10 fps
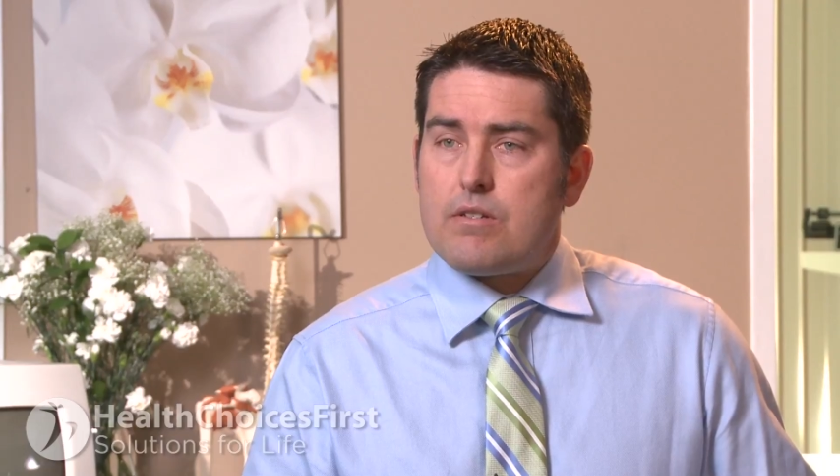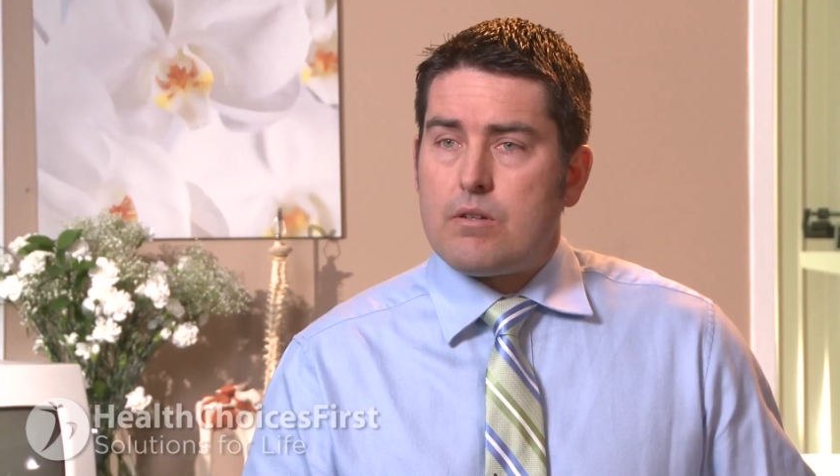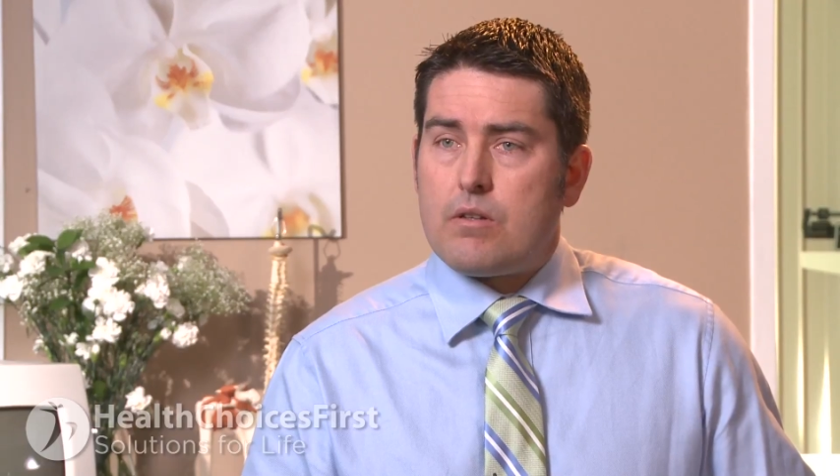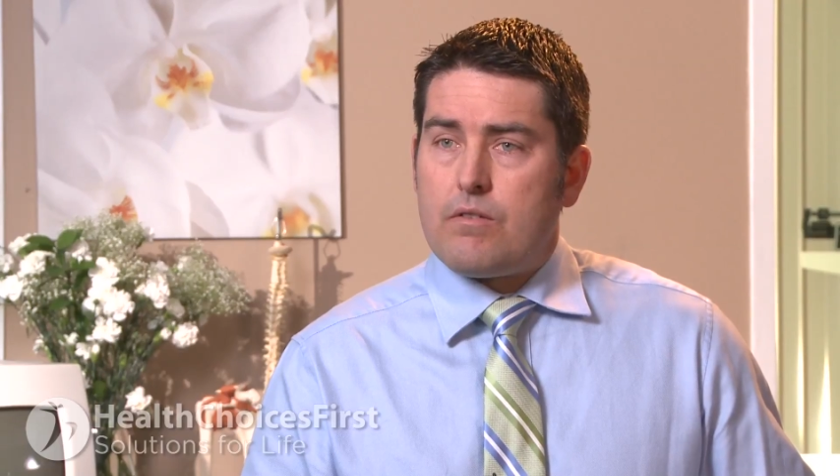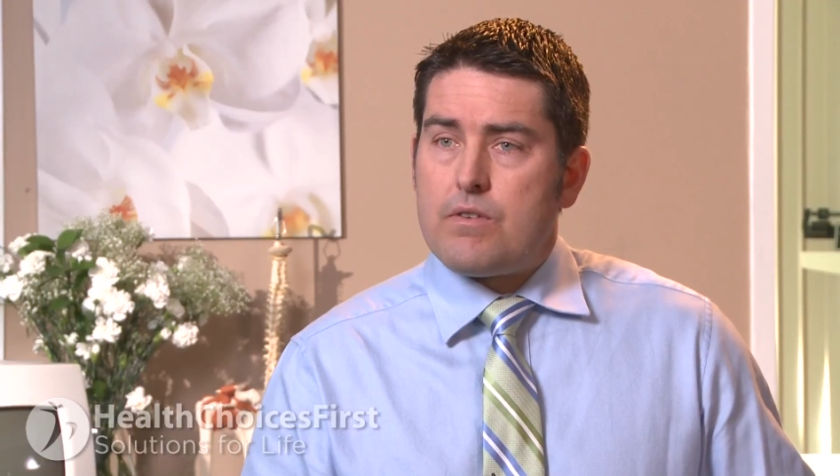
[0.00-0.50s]

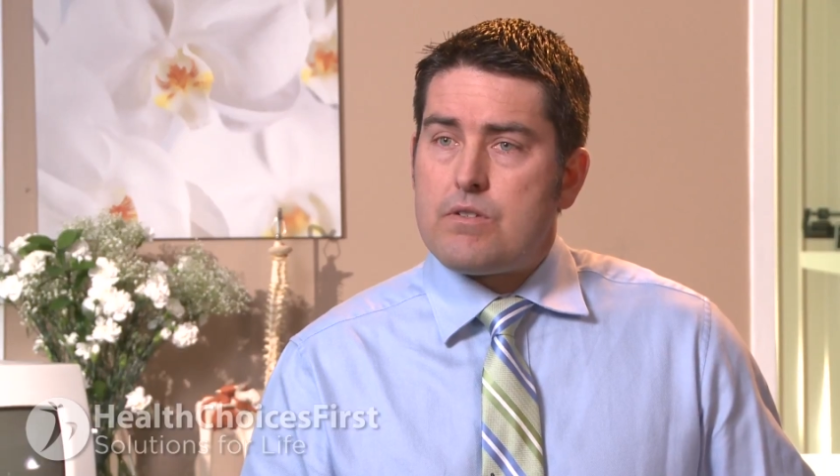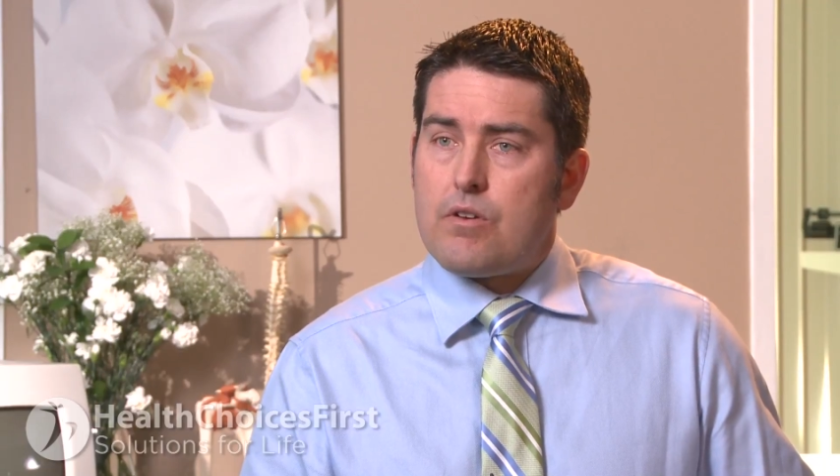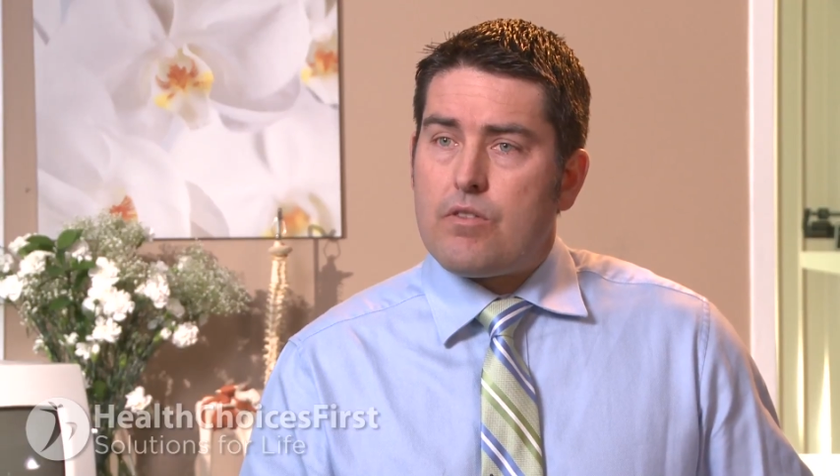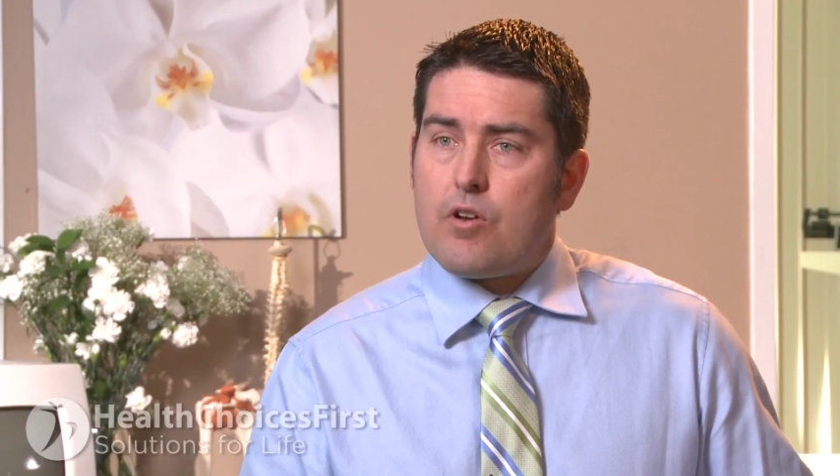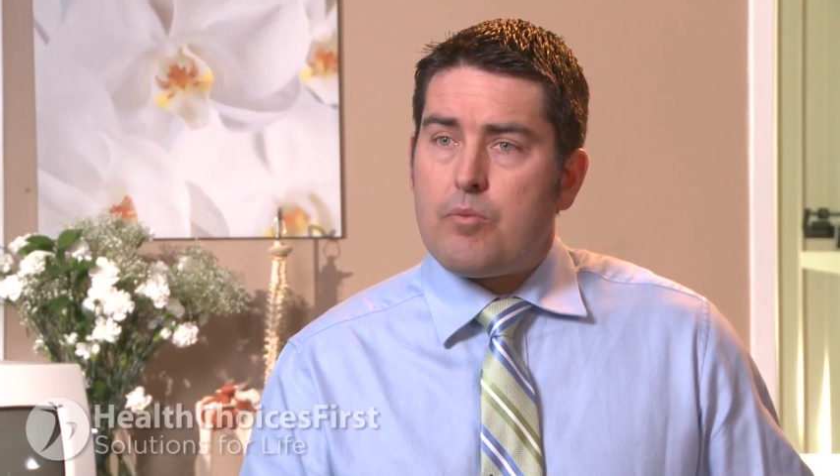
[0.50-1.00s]
that the
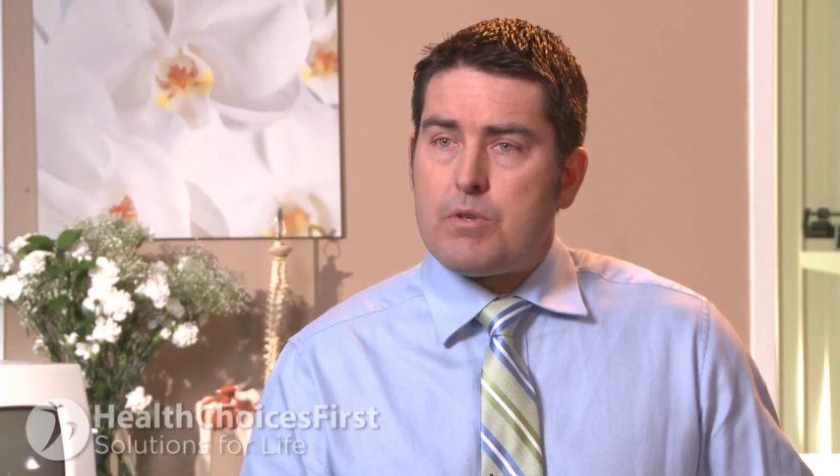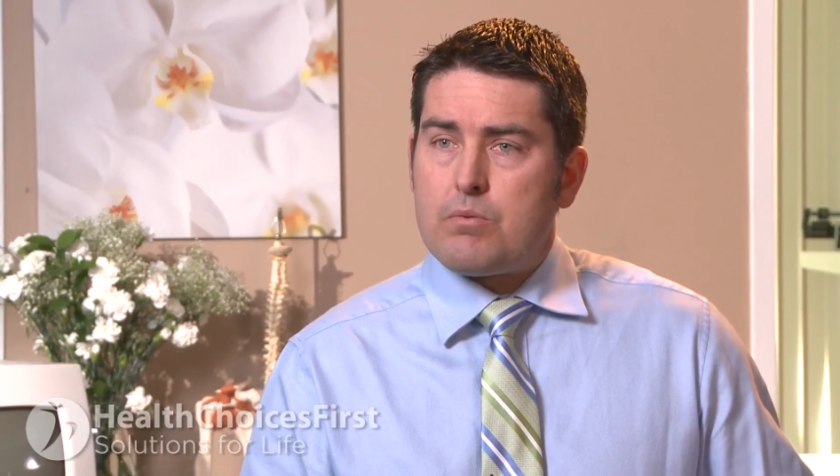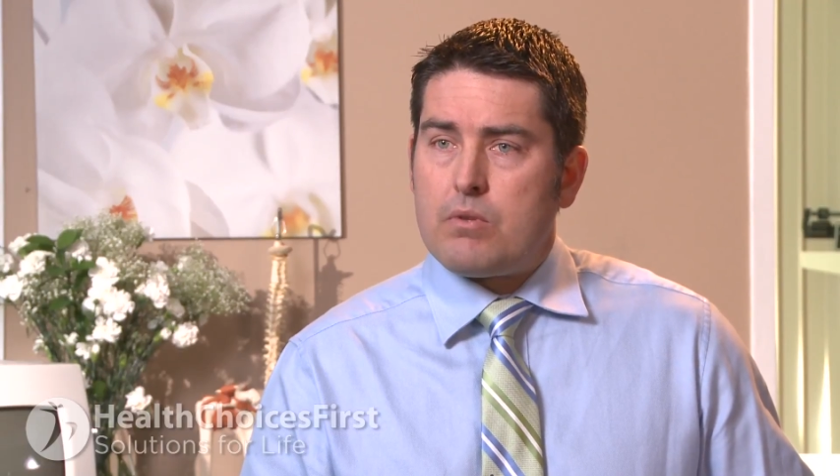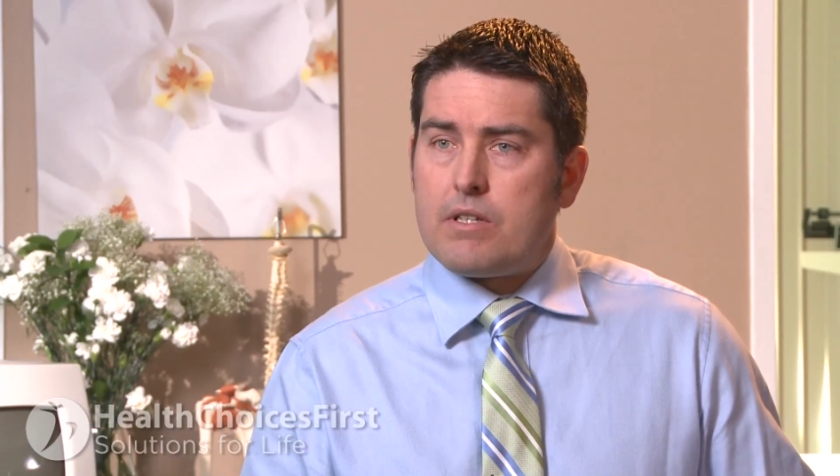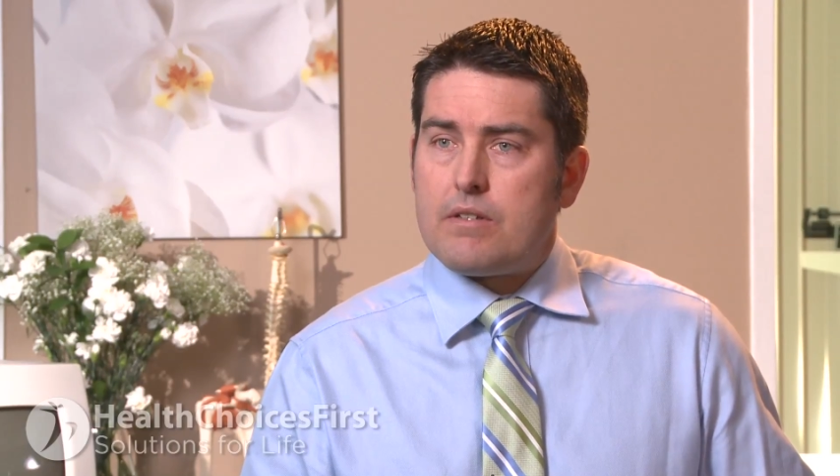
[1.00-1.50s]
physiotherapist will need